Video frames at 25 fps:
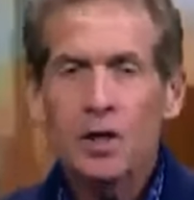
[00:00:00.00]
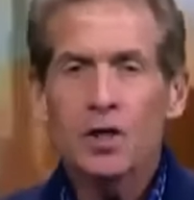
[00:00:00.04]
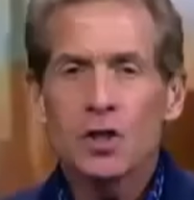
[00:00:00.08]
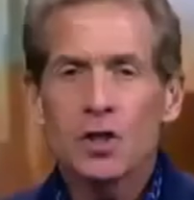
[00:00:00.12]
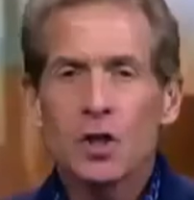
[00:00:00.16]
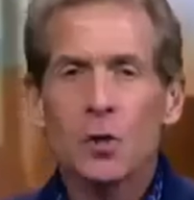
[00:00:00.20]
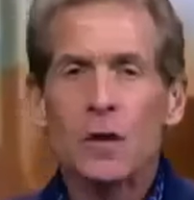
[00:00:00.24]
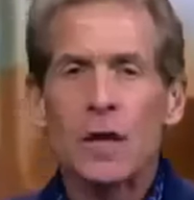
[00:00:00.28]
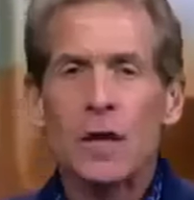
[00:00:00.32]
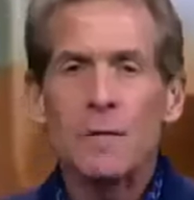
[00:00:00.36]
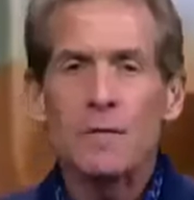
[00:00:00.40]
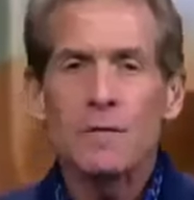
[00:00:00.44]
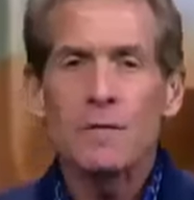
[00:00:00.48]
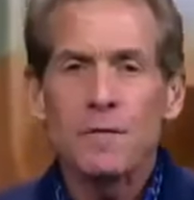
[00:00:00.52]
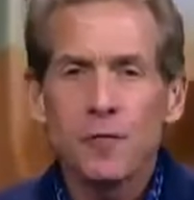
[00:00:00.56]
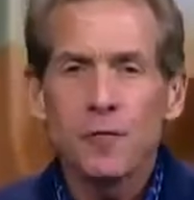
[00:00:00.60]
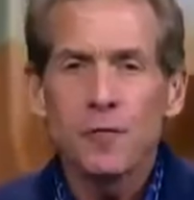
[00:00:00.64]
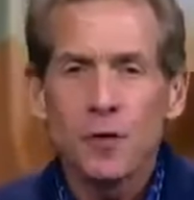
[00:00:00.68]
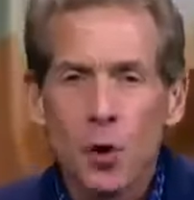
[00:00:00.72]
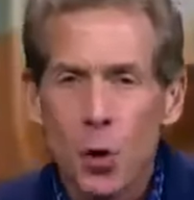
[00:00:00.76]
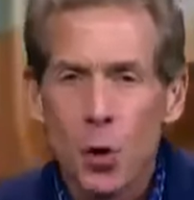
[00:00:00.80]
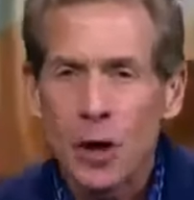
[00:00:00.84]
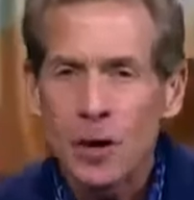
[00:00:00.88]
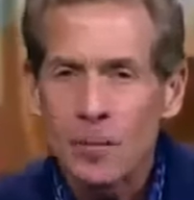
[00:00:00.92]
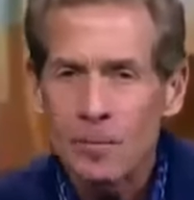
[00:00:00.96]
so that
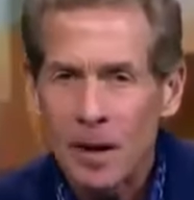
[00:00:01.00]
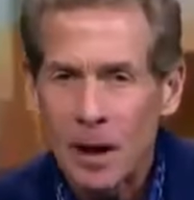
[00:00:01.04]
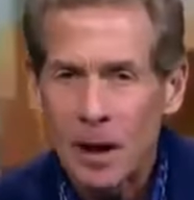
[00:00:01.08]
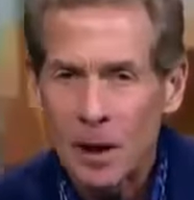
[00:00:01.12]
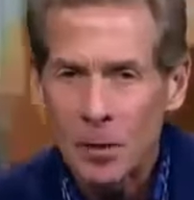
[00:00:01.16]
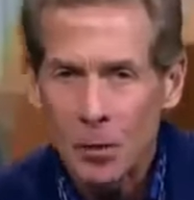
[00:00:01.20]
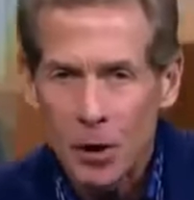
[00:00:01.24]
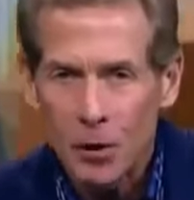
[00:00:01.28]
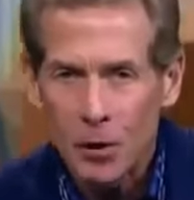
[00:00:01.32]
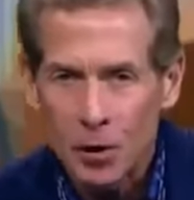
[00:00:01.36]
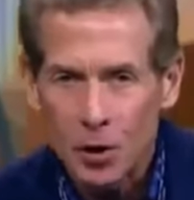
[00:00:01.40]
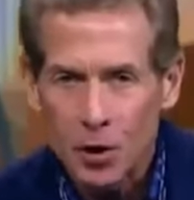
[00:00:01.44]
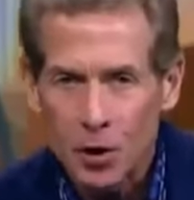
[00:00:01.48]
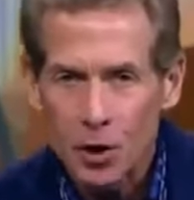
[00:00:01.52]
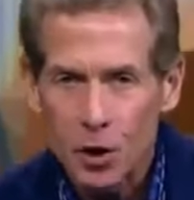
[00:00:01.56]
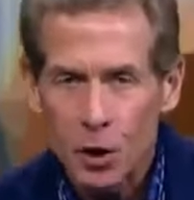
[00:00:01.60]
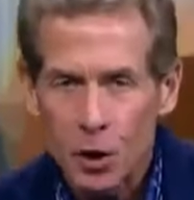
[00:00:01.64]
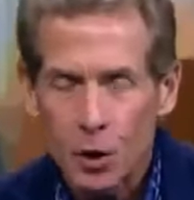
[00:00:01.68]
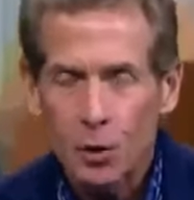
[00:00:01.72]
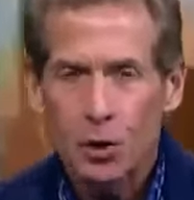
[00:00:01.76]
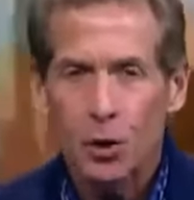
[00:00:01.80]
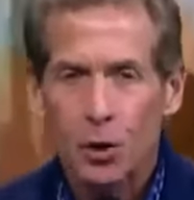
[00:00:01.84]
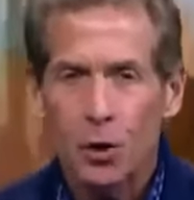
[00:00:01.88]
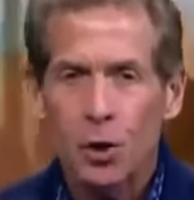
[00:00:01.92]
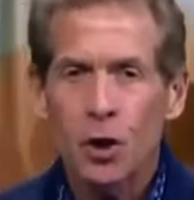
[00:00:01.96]
Floyd Mayweather
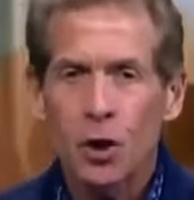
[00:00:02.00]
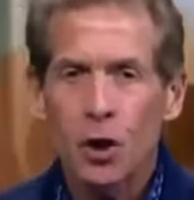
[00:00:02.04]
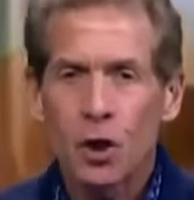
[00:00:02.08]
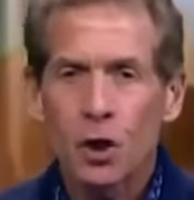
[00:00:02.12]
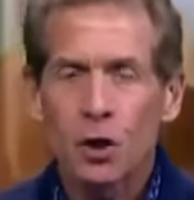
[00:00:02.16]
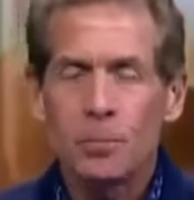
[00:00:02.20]
Jr.